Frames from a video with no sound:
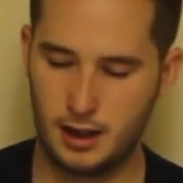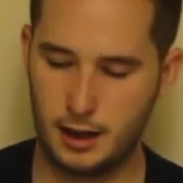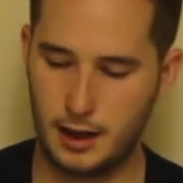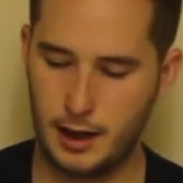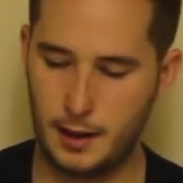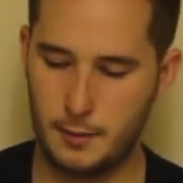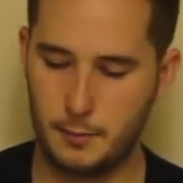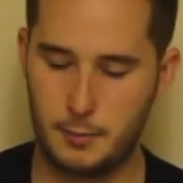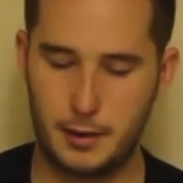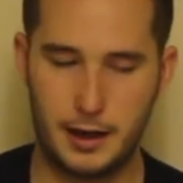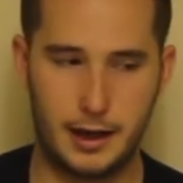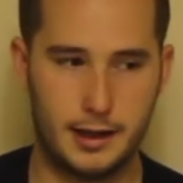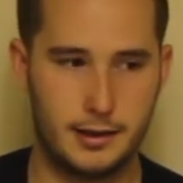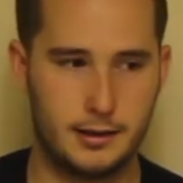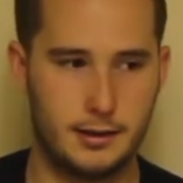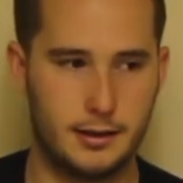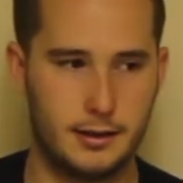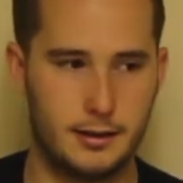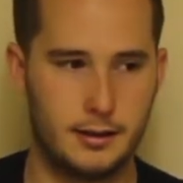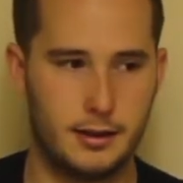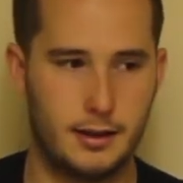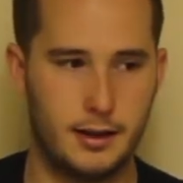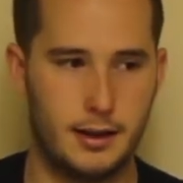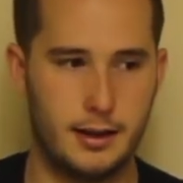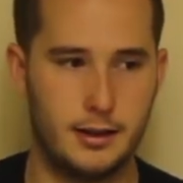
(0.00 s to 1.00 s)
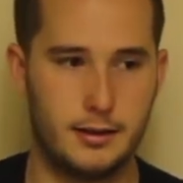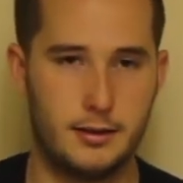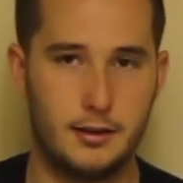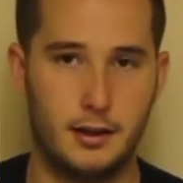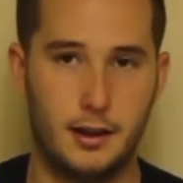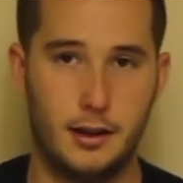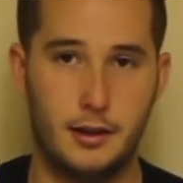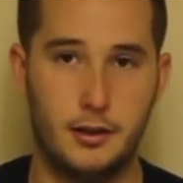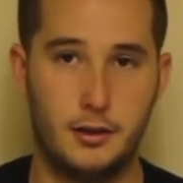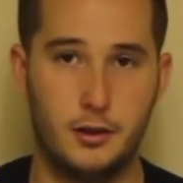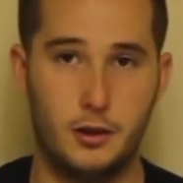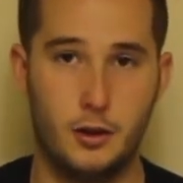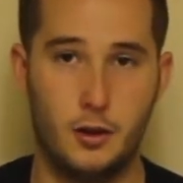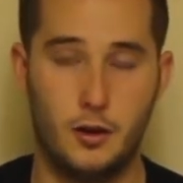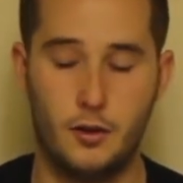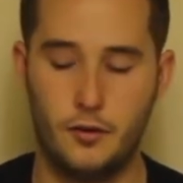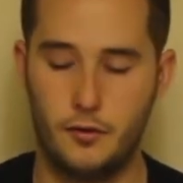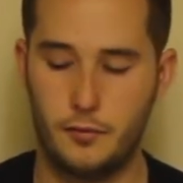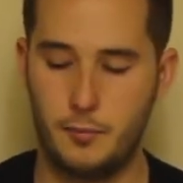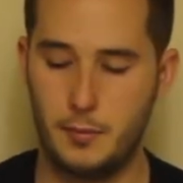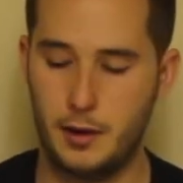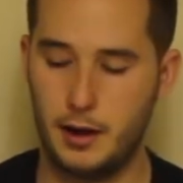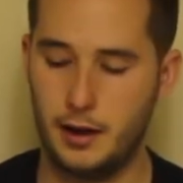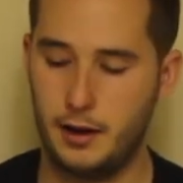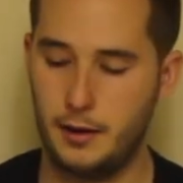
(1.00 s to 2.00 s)
and place it to this side of
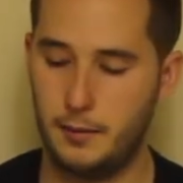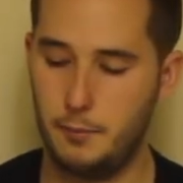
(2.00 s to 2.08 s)
my